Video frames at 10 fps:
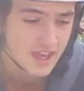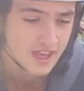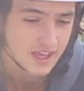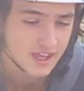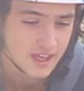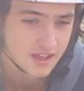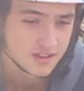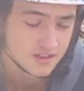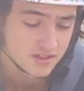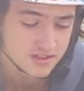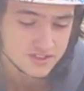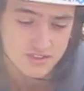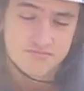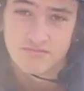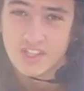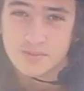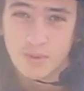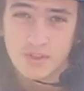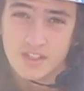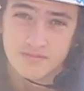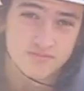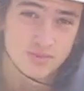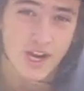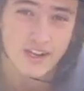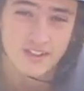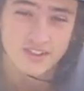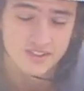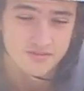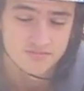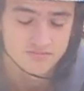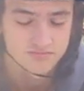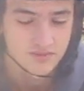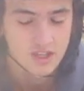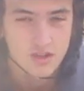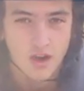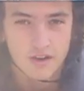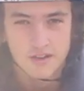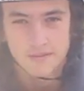And honestly, that's about it. Practice and you got